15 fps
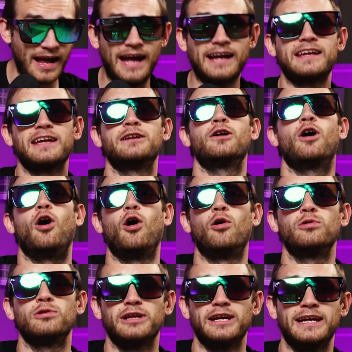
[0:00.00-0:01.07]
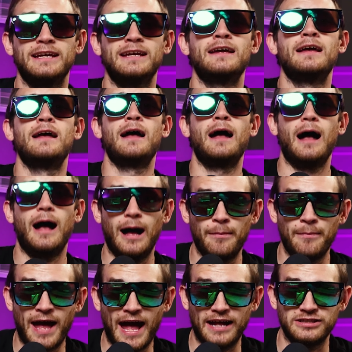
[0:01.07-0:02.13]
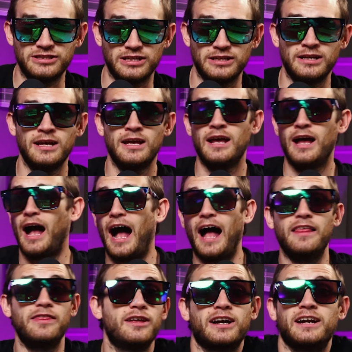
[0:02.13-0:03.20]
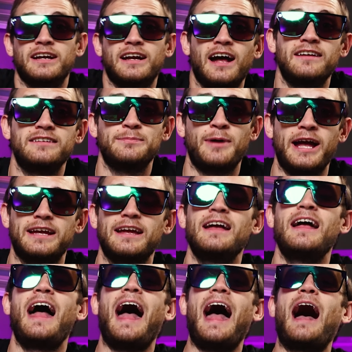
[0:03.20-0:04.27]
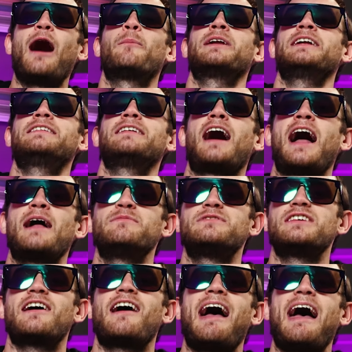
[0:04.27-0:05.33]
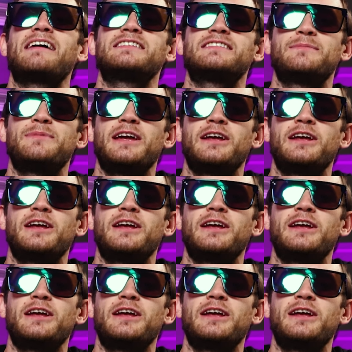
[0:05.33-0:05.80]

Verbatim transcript: I can only imagine. I, they're going to cut his mic. How many times there has to